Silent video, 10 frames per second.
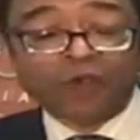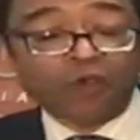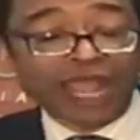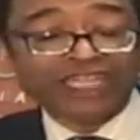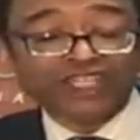
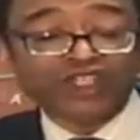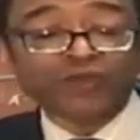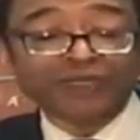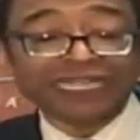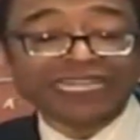why should you
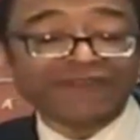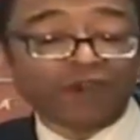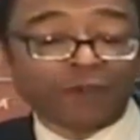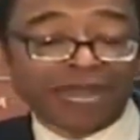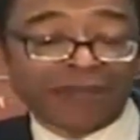believe
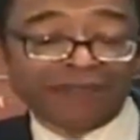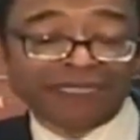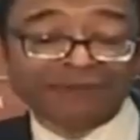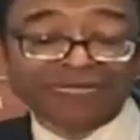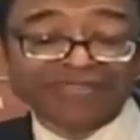Obama
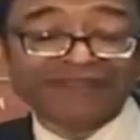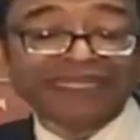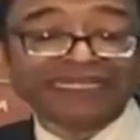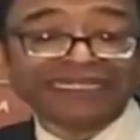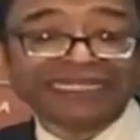than believing
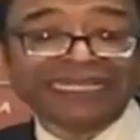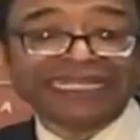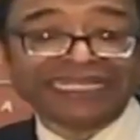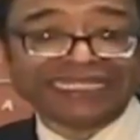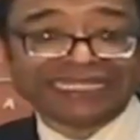us?
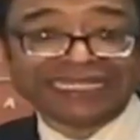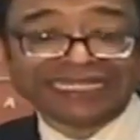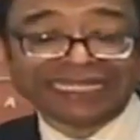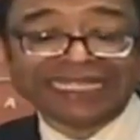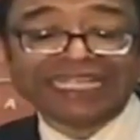Is this,
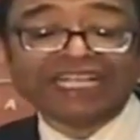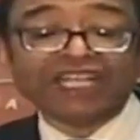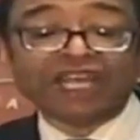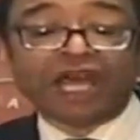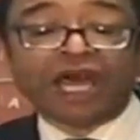listen,
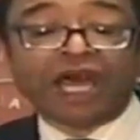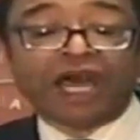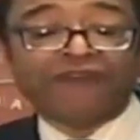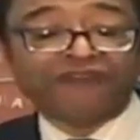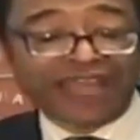
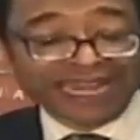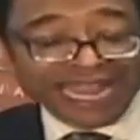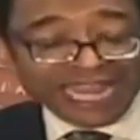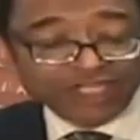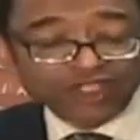
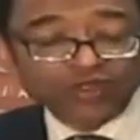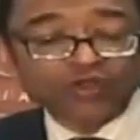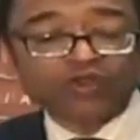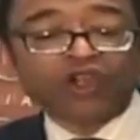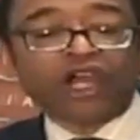
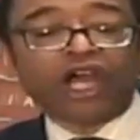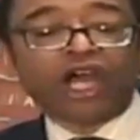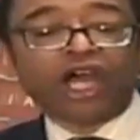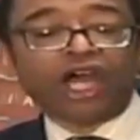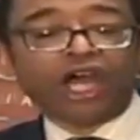financial
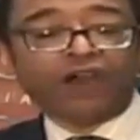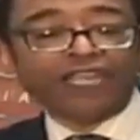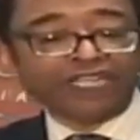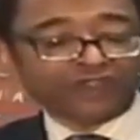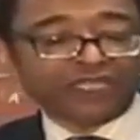
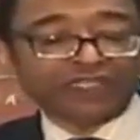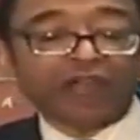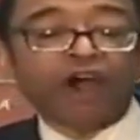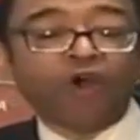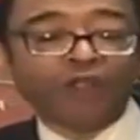interests has
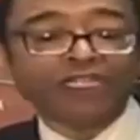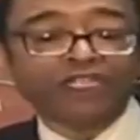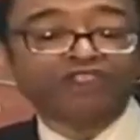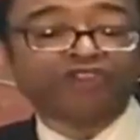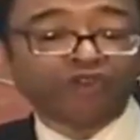always
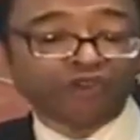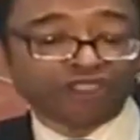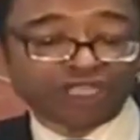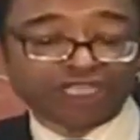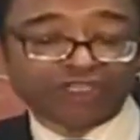controlled
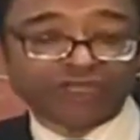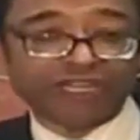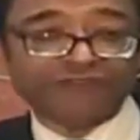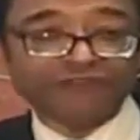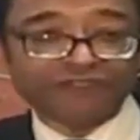this country.
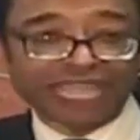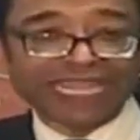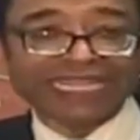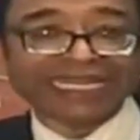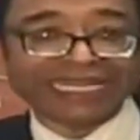And if you
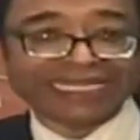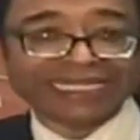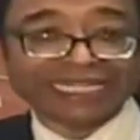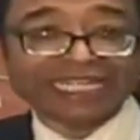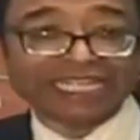think it
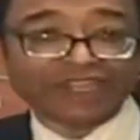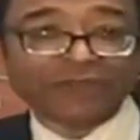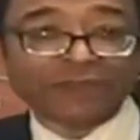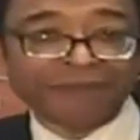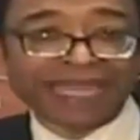doesn't, then
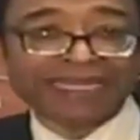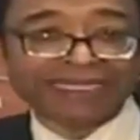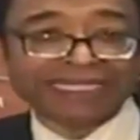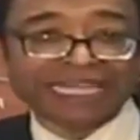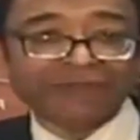you've been badly
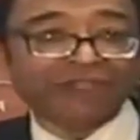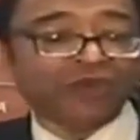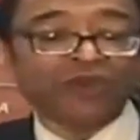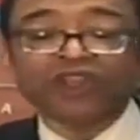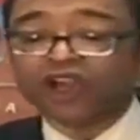deceived. Whether
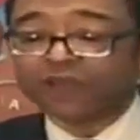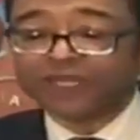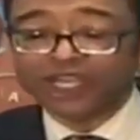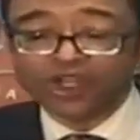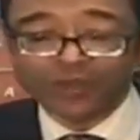you want to call them
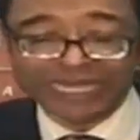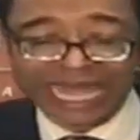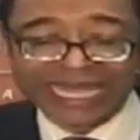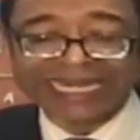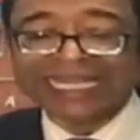the
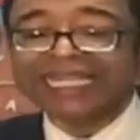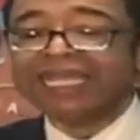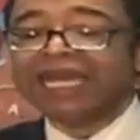Illuminati,